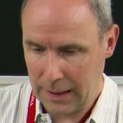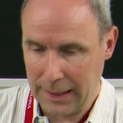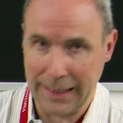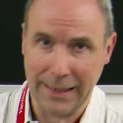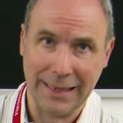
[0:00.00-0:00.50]

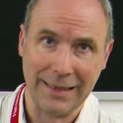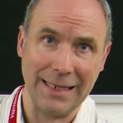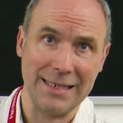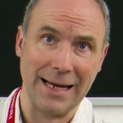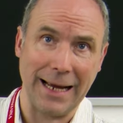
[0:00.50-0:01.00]
And that
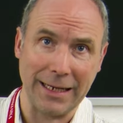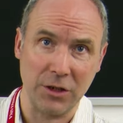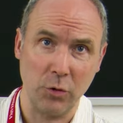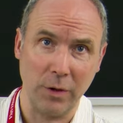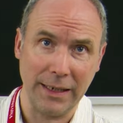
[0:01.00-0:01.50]
is
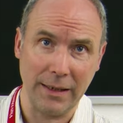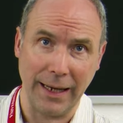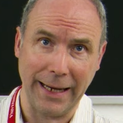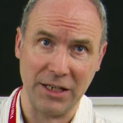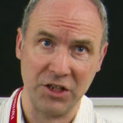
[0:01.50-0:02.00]
actually the
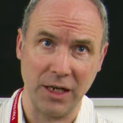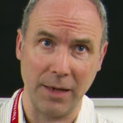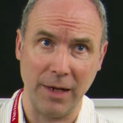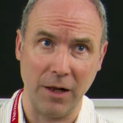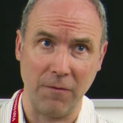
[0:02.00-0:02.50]

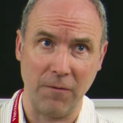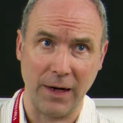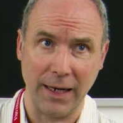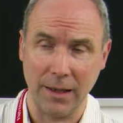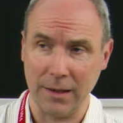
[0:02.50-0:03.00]
HTML
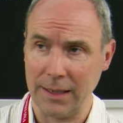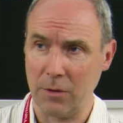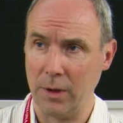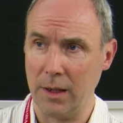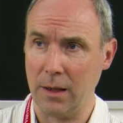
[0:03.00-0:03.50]
file
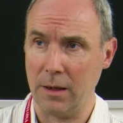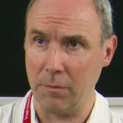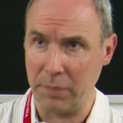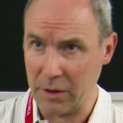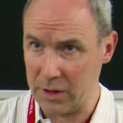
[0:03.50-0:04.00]
that will
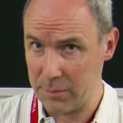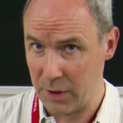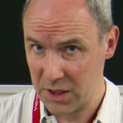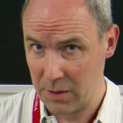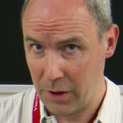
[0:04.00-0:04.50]
be
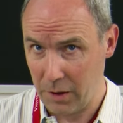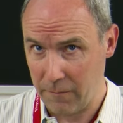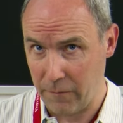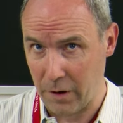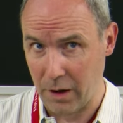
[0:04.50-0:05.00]
responsible
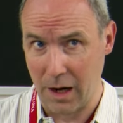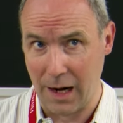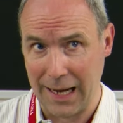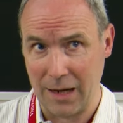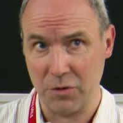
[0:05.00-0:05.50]
for
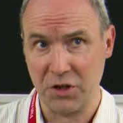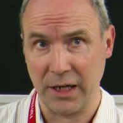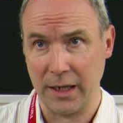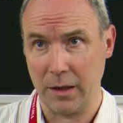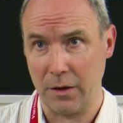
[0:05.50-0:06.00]

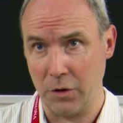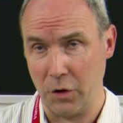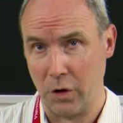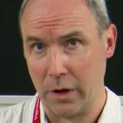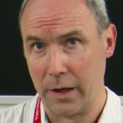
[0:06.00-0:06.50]
launching
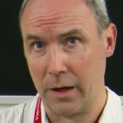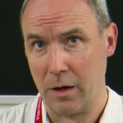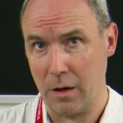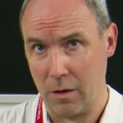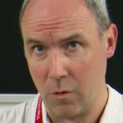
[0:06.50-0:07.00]
your
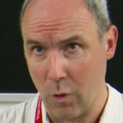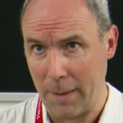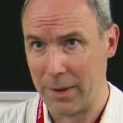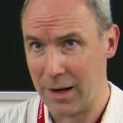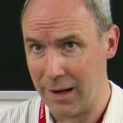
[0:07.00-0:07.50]

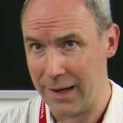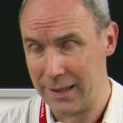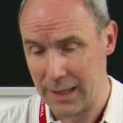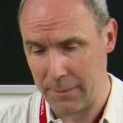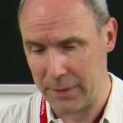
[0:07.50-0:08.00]
web
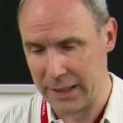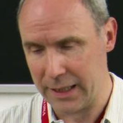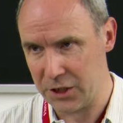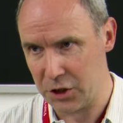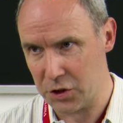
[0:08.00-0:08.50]
client
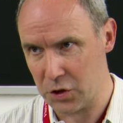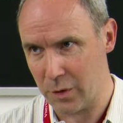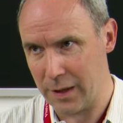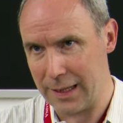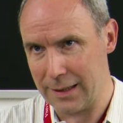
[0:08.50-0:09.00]
application.
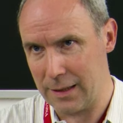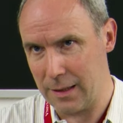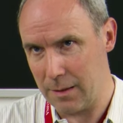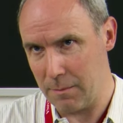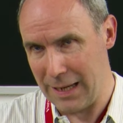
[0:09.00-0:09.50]
So
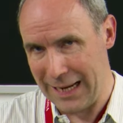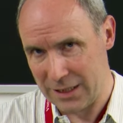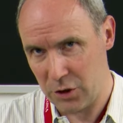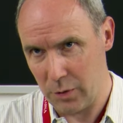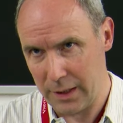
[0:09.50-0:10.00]

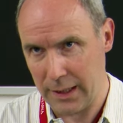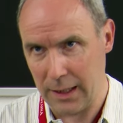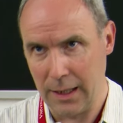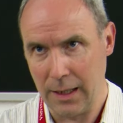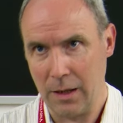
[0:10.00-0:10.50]
actually,
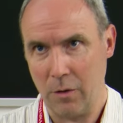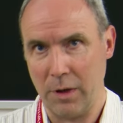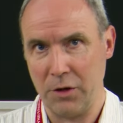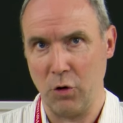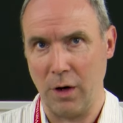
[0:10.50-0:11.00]

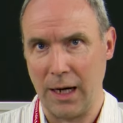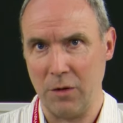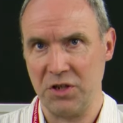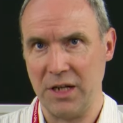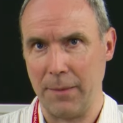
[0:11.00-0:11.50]
when you
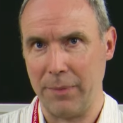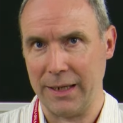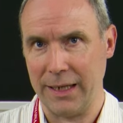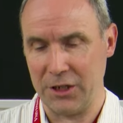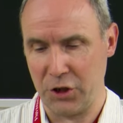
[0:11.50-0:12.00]
launch the
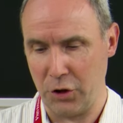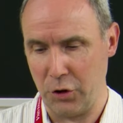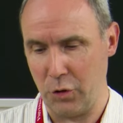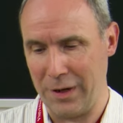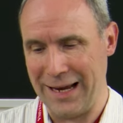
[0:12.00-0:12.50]
application,
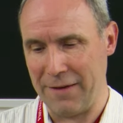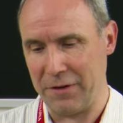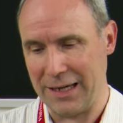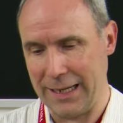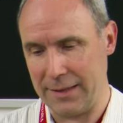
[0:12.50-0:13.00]
you
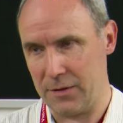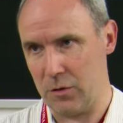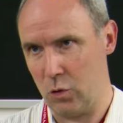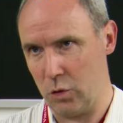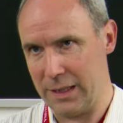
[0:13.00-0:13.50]
navigate
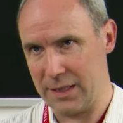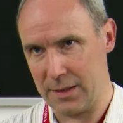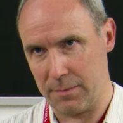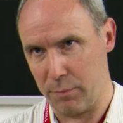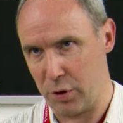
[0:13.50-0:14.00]
to
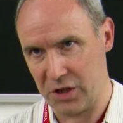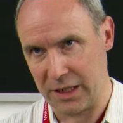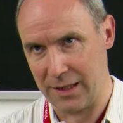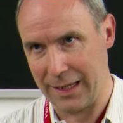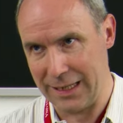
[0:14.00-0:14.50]
this
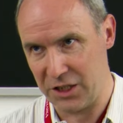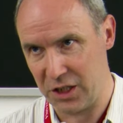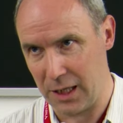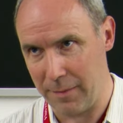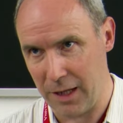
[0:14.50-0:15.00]
project
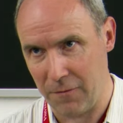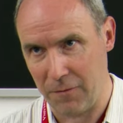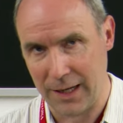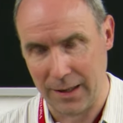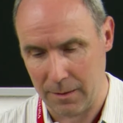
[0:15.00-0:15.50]
HTML
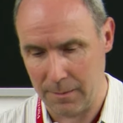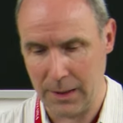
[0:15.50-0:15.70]
file.